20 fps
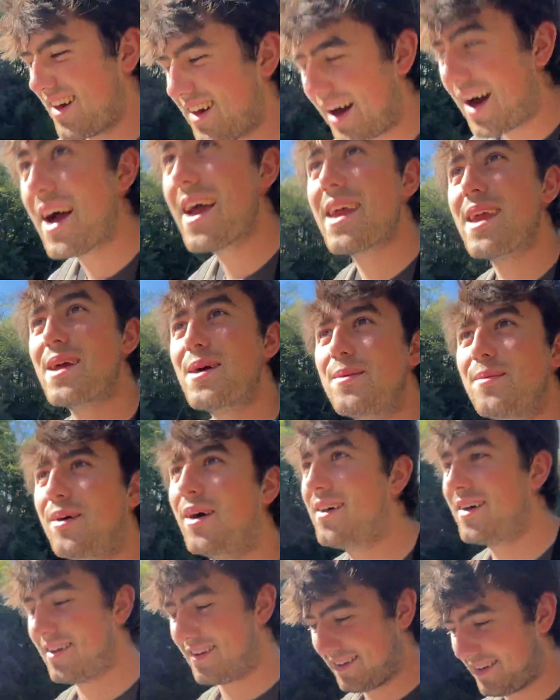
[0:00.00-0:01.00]
I am
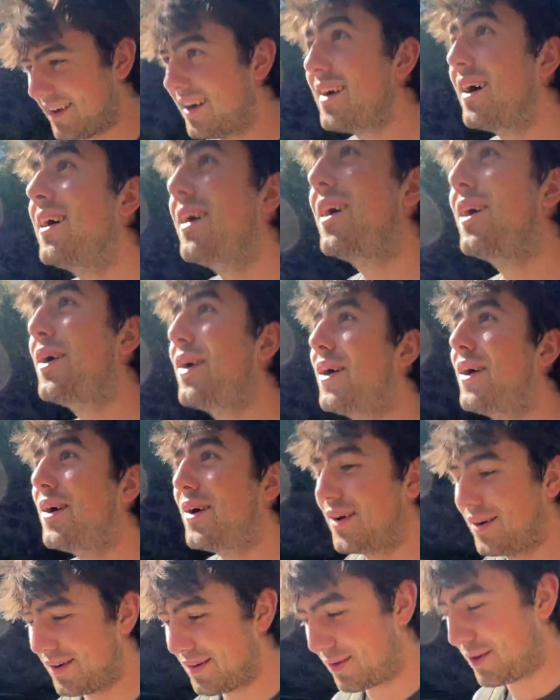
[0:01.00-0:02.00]

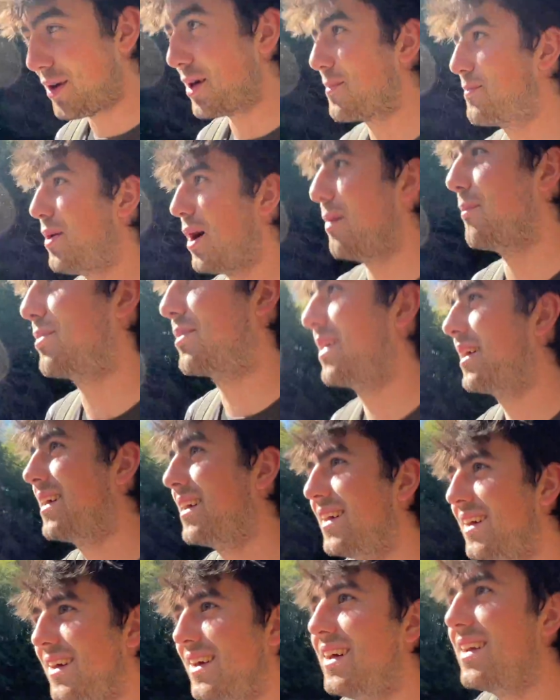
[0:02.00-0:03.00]
really pumped
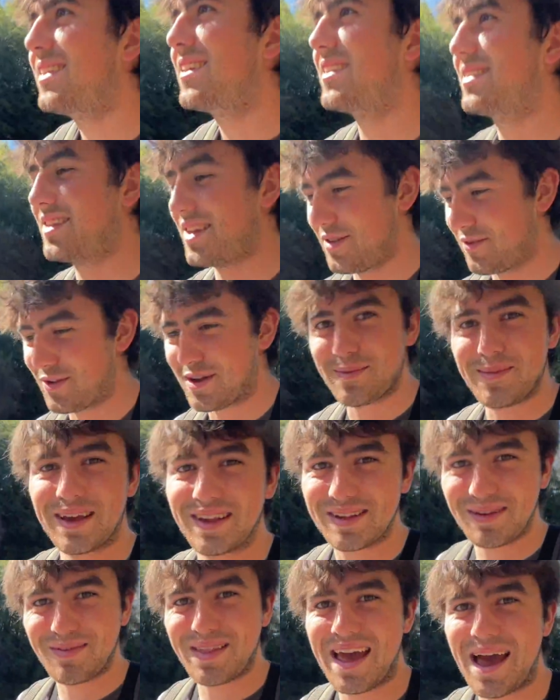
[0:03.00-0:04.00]
to see if we can make something